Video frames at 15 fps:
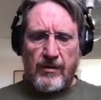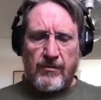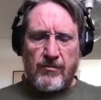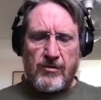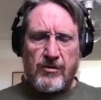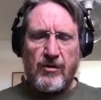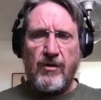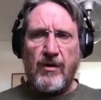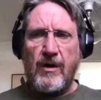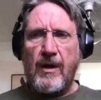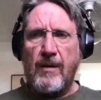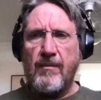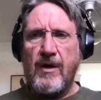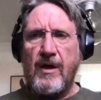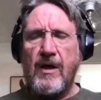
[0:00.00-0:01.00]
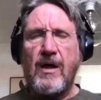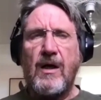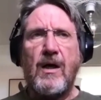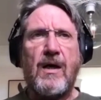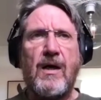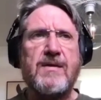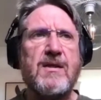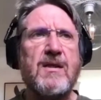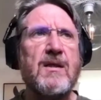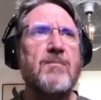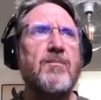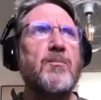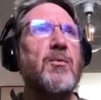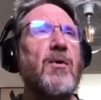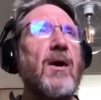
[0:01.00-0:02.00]
So I think
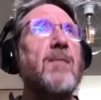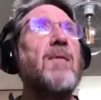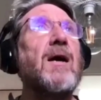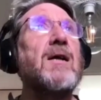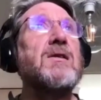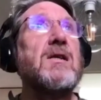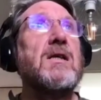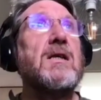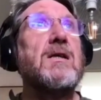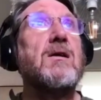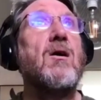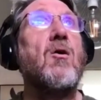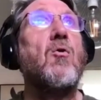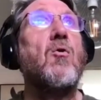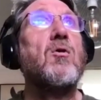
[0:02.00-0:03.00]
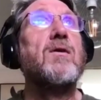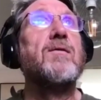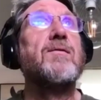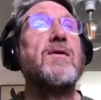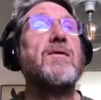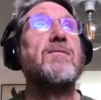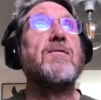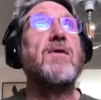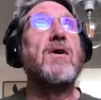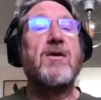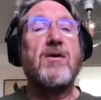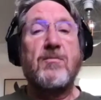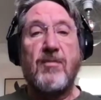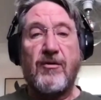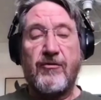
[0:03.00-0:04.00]
pragmatically, all of the
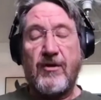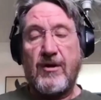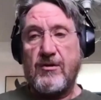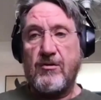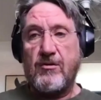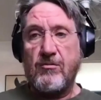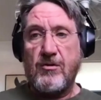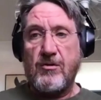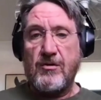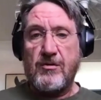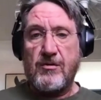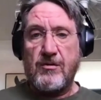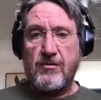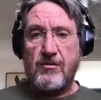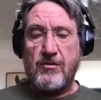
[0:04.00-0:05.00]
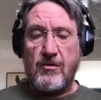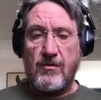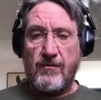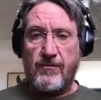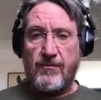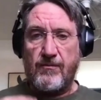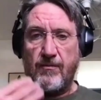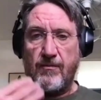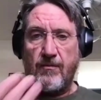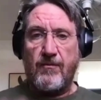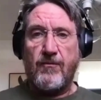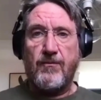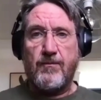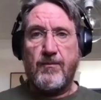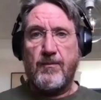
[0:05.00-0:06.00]
variables that you just sort of
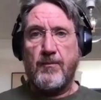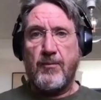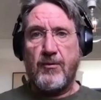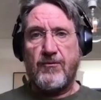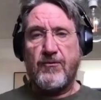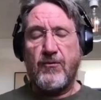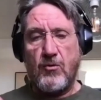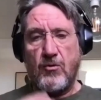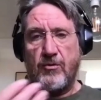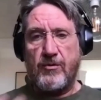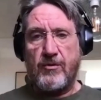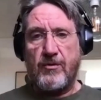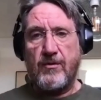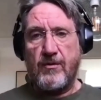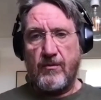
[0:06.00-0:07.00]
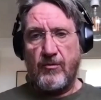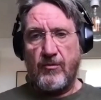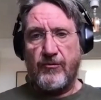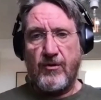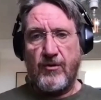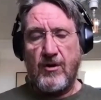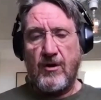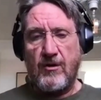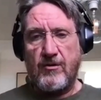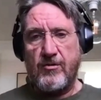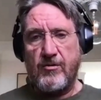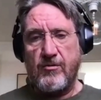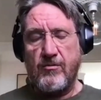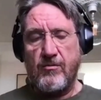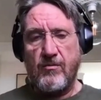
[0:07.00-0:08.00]
put forward with regard
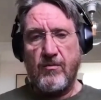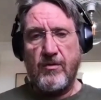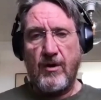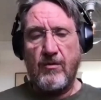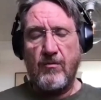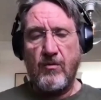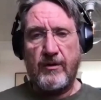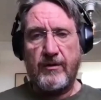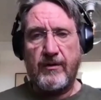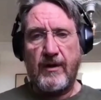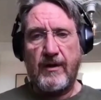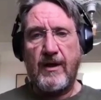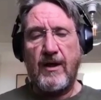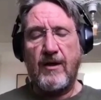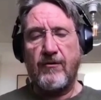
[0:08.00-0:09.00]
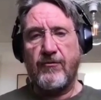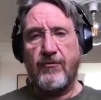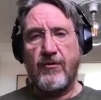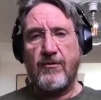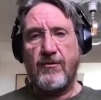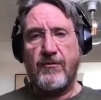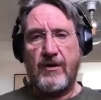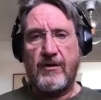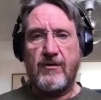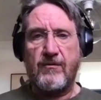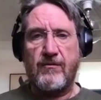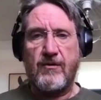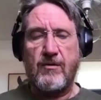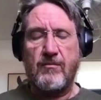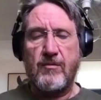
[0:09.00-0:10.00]
to what accounts for
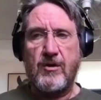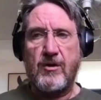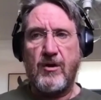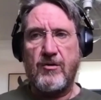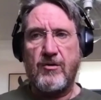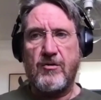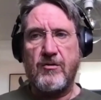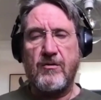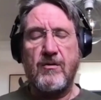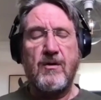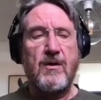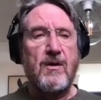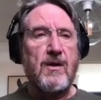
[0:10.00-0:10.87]
effective communication.